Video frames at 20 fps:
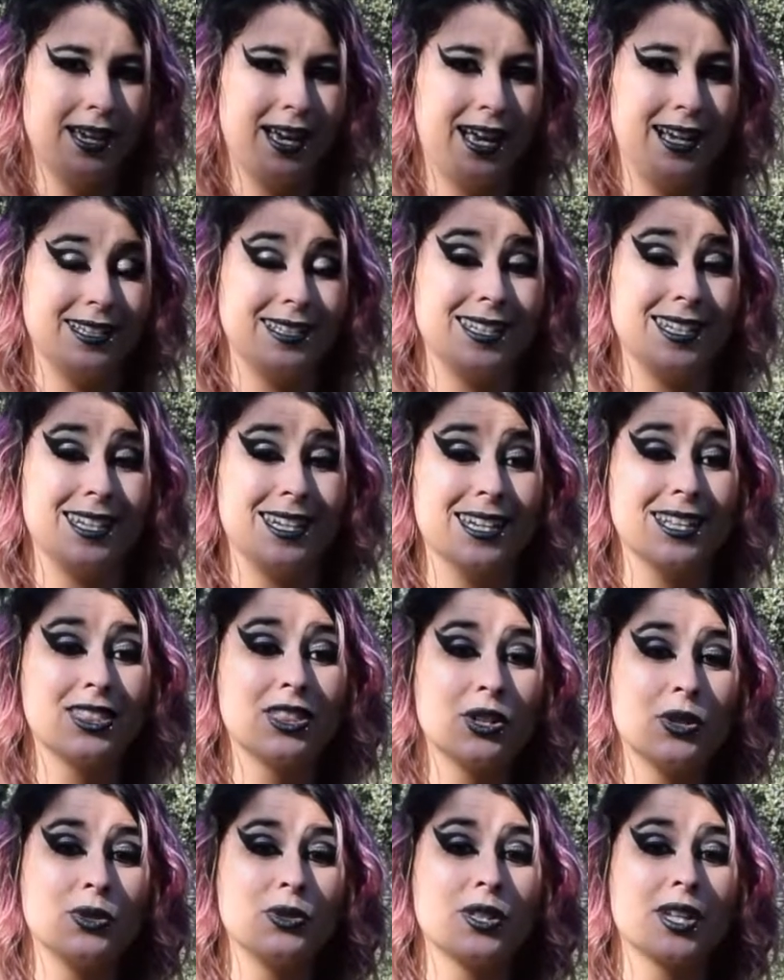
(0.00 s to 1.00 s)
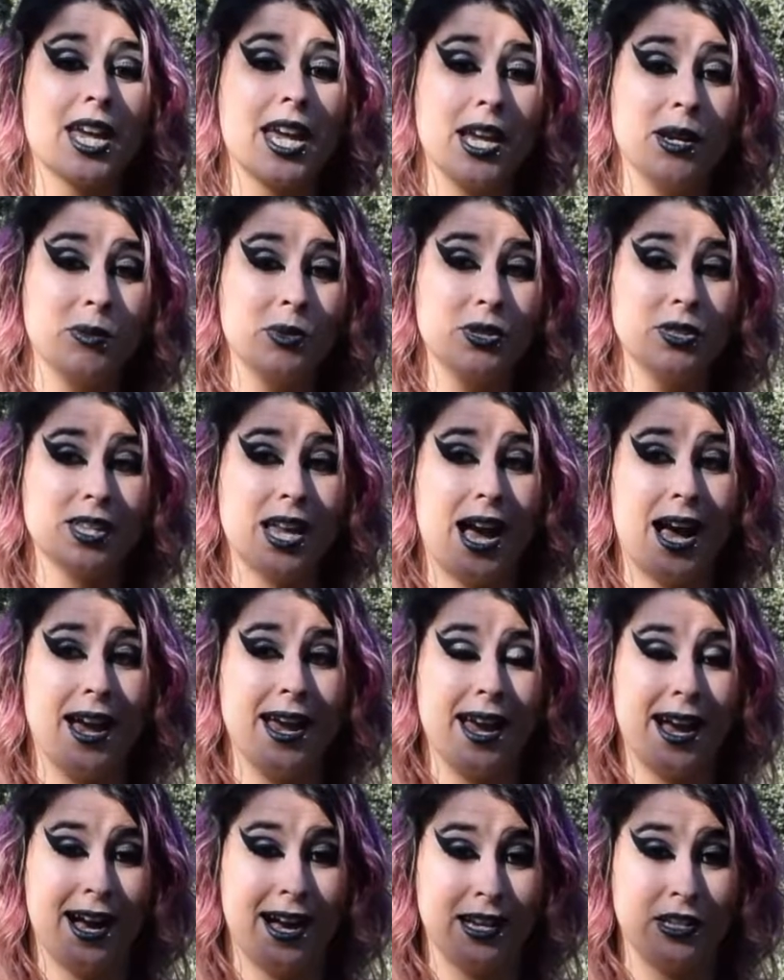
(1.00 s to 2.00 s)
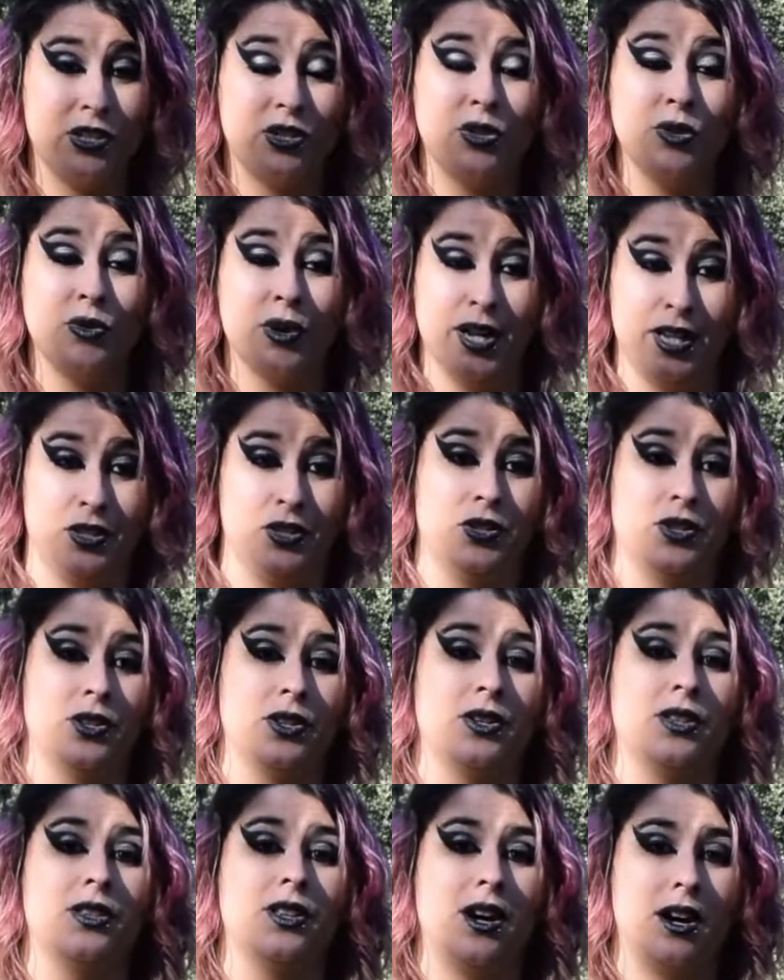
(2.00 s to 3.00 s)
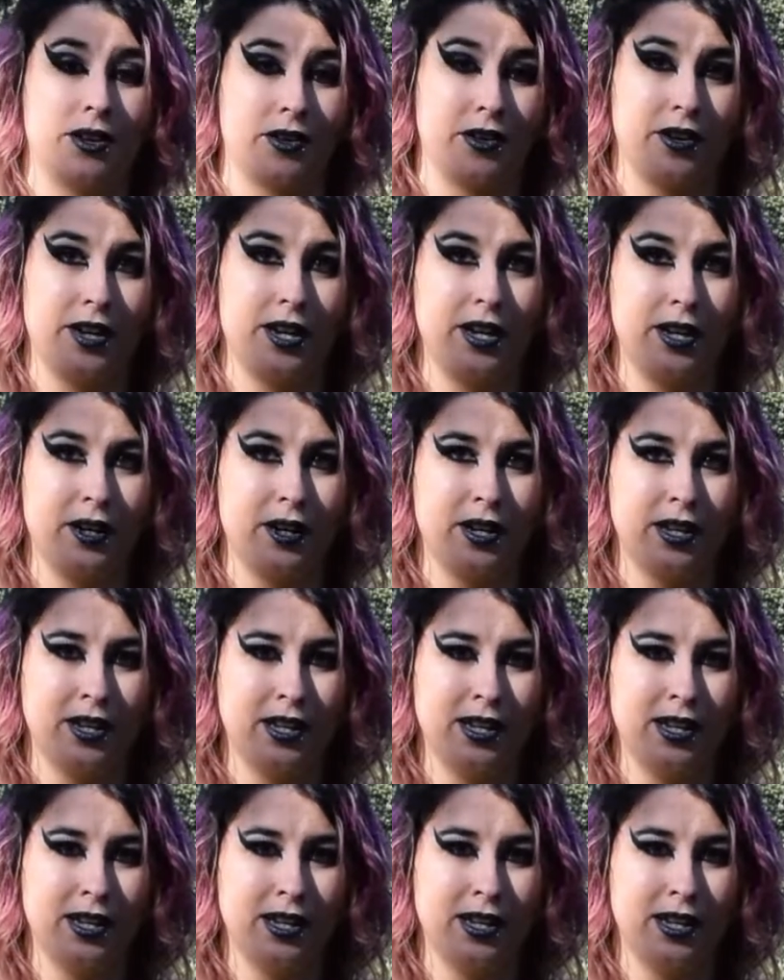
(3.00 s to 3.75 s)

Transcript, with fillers: And to get those cables, I had to enter a lottery.